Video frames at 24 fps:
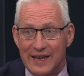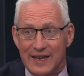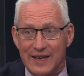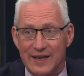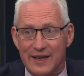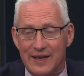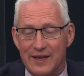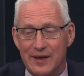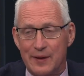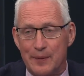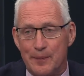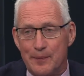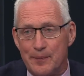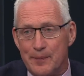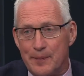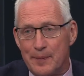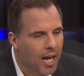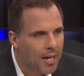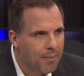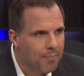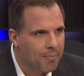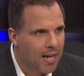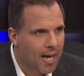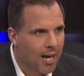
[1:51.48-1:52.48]
every
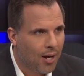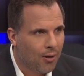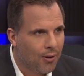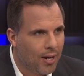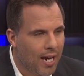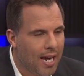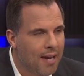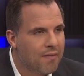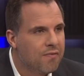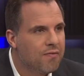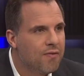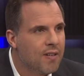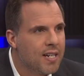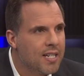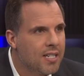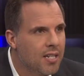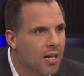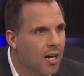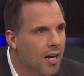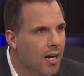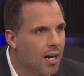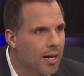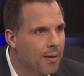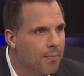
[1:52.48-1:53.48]
time now, every
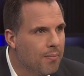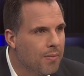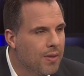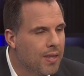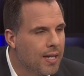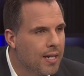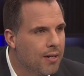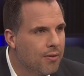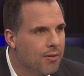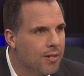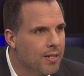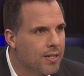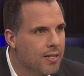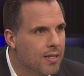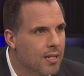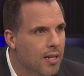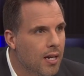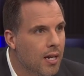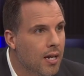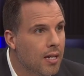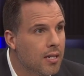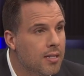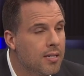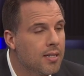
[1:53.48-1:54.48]
time there is
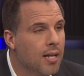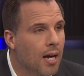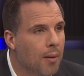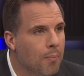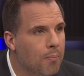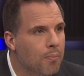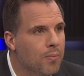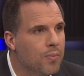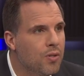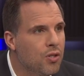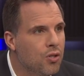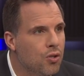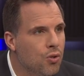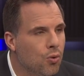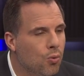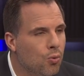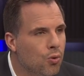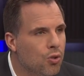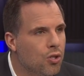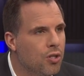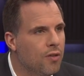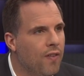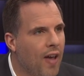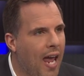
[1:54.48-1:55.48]
some
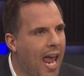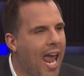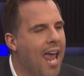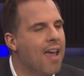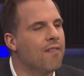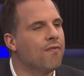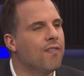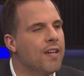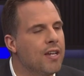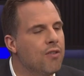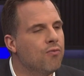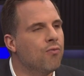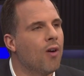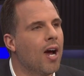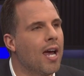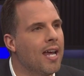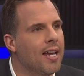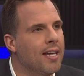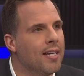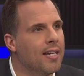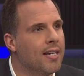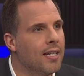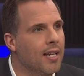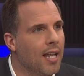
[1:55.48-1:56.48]
sort of heavy
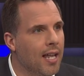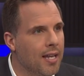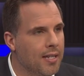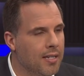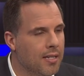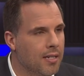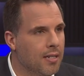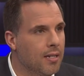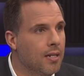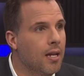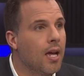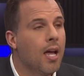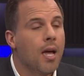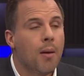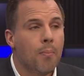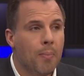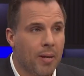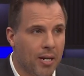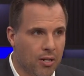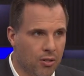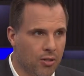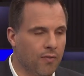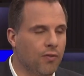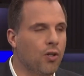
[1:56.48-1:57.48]
rain in London yeah.
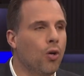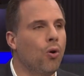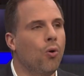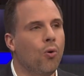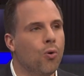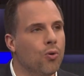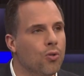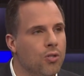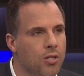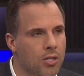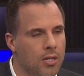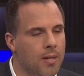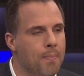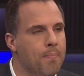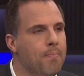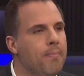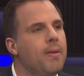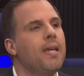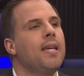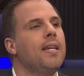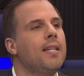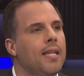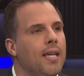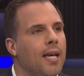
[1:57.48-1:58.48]
because, of course, the
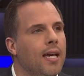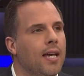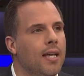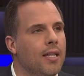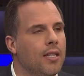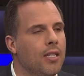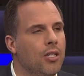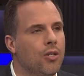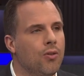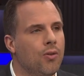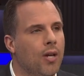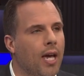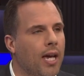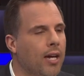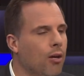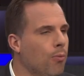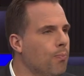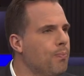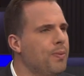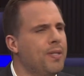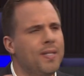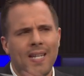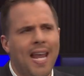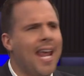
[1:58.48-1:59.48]
media in the UK
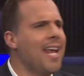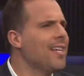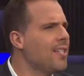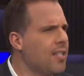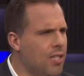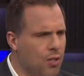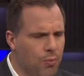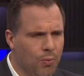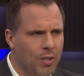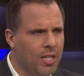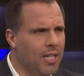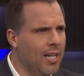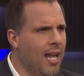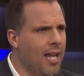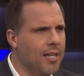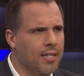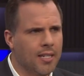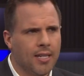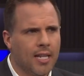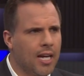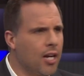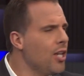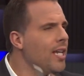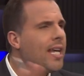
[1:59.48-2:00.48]
obsessed with
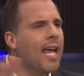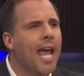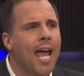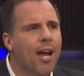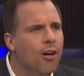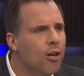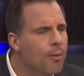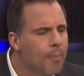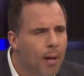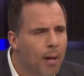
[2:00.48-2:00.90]
London. They only care